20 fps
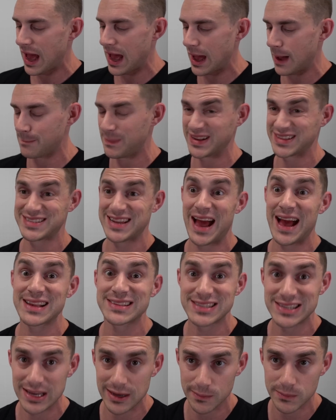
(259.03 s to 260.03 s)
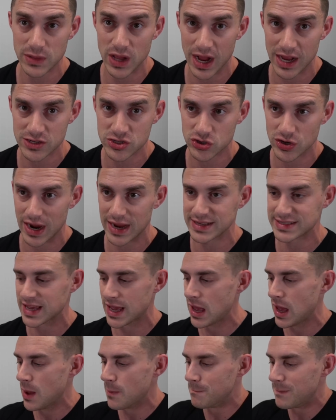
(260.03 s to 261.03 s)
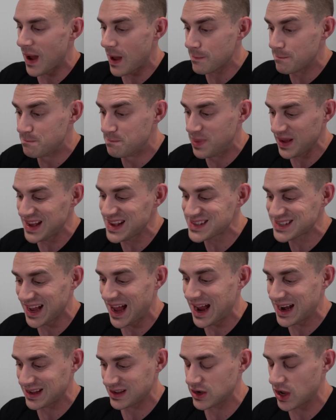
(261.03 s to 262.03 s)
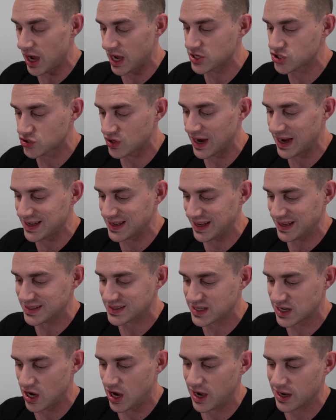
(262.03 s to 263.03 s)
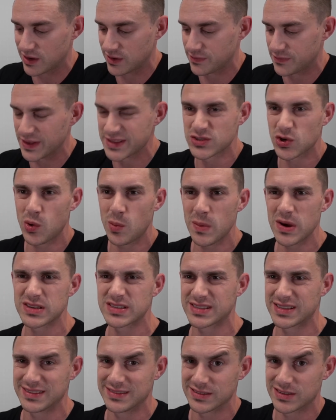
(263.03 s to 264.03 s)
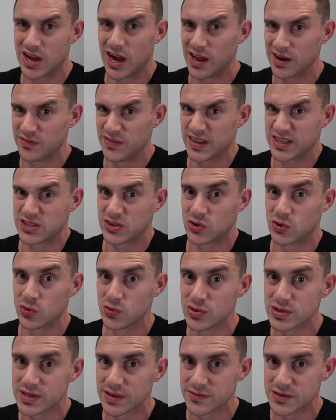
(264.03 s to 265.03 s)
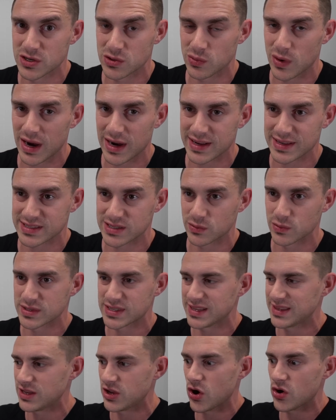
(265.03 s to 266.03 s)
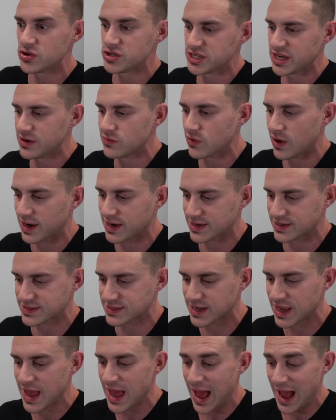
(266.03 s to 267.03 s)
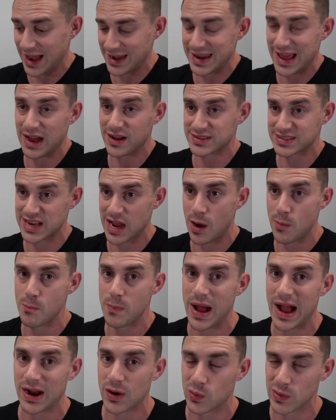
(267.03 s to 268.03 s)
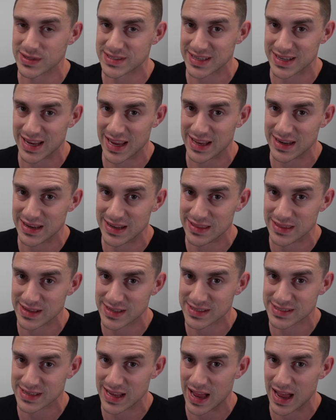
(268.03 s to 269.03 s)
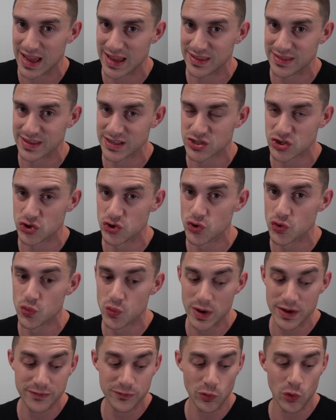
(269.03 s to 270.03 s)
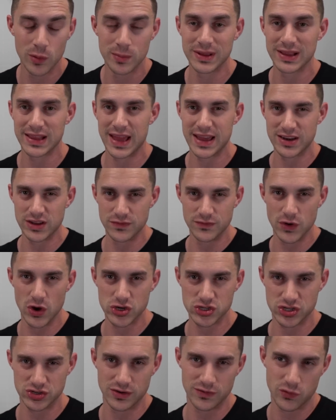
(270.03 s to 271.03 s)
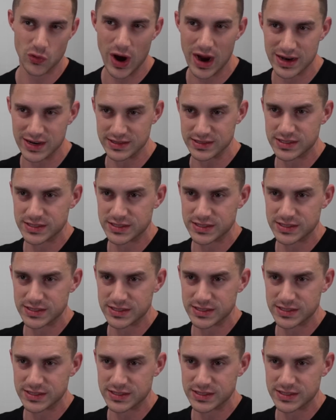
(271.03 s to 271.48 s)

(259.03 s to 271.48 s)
potassium nitrate, but betaine nitrate is almost exclusive to Ruckus. It was in the OG Ruckus, and now it's come back once again in this new reformulated version of Ruckus.